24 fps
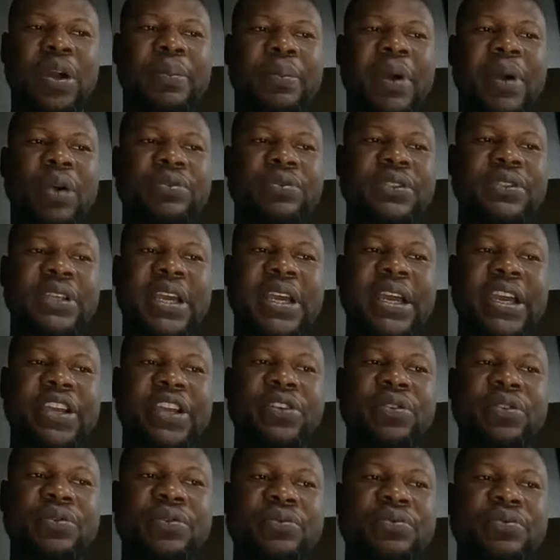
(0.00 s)
about,
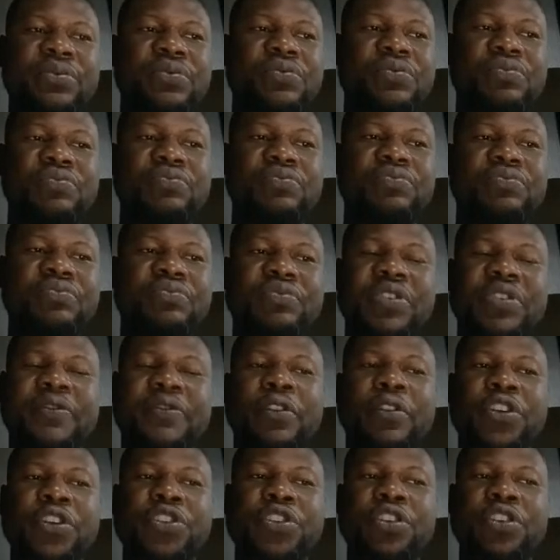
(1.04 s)

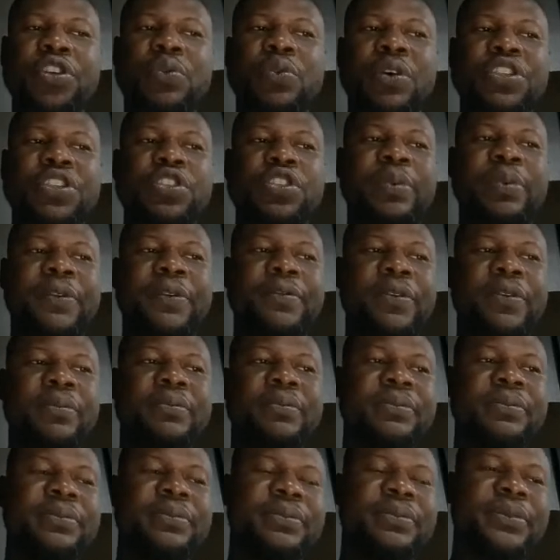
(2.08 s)
function you want to perform.
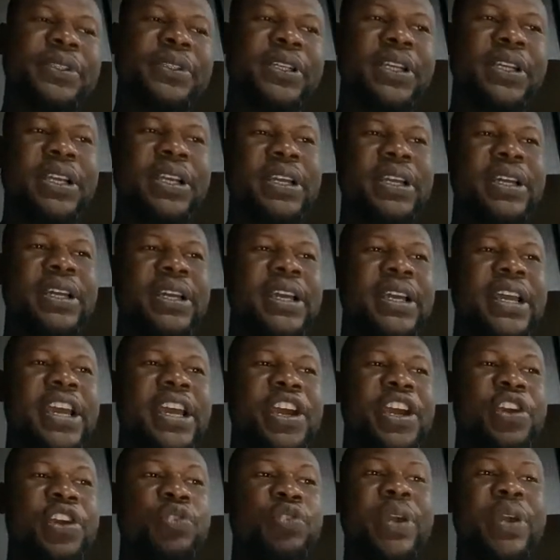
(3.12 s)

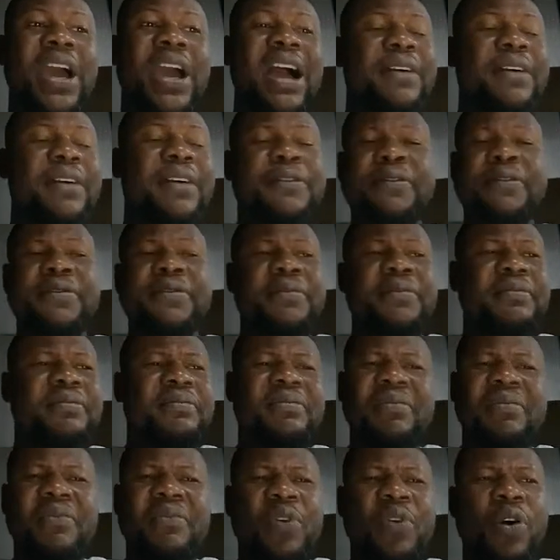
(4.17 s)
We have
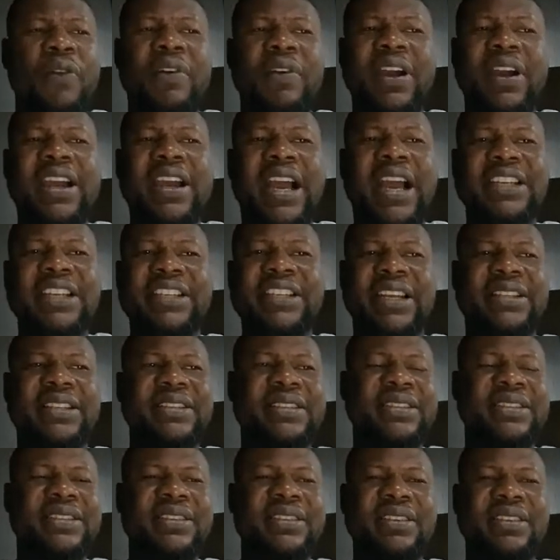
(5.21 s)
other
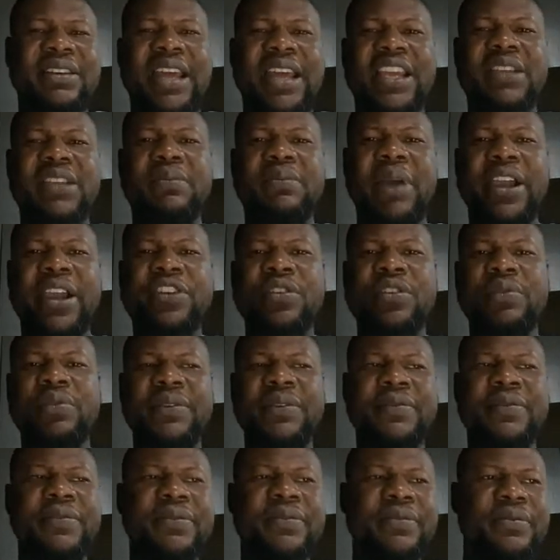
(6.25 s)
gadgets like a
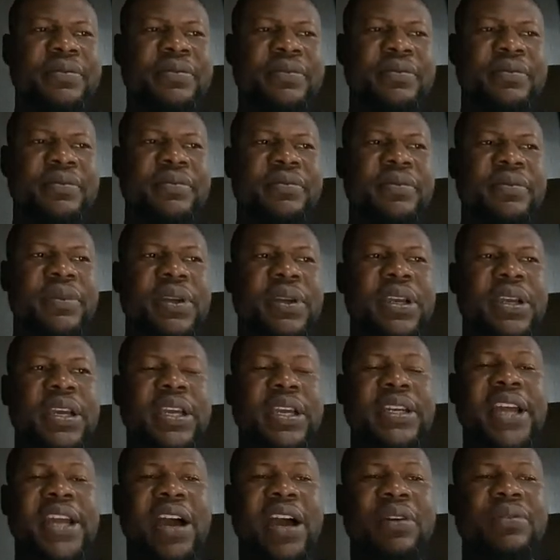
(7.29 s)
microwave.
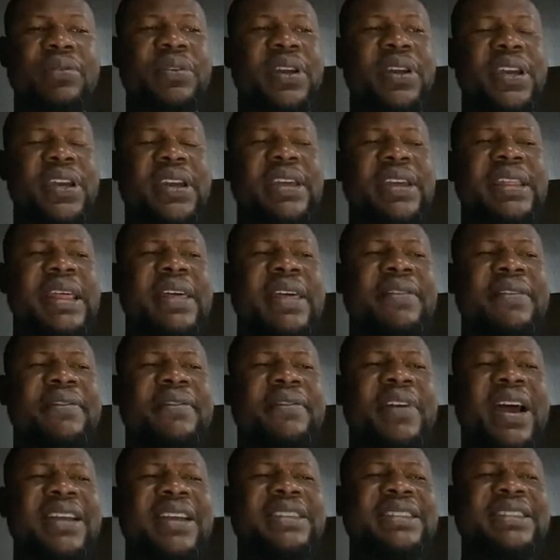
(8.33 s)
Now,
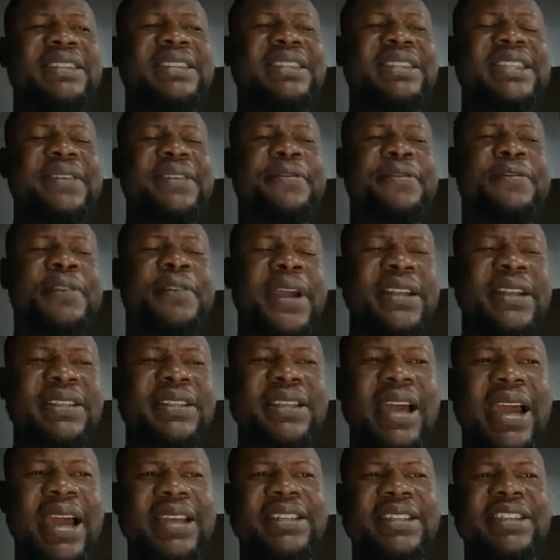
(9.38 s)
there are different
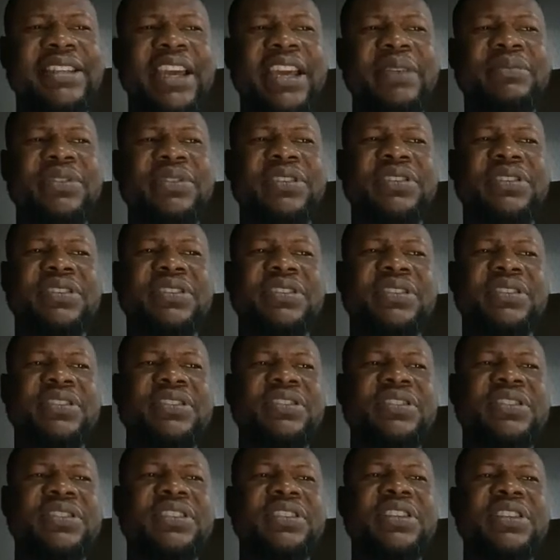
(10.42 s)
items
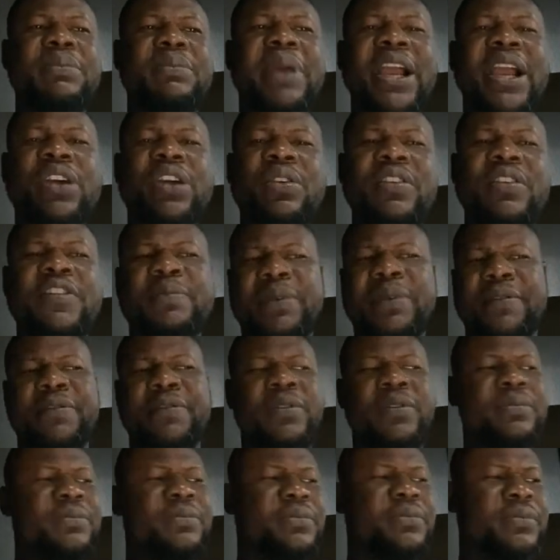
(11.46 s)
the microwave
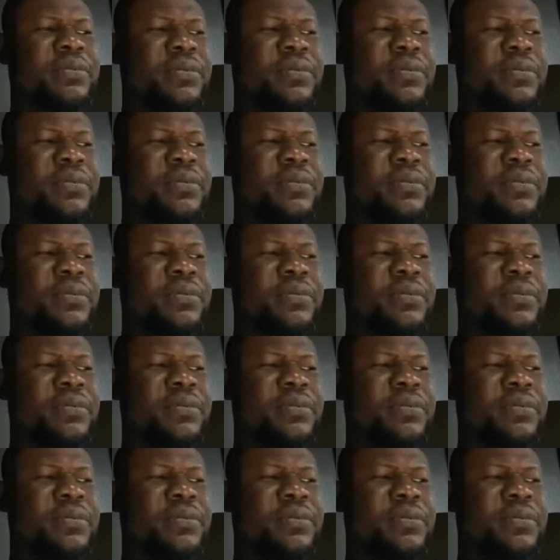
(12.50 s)
perform.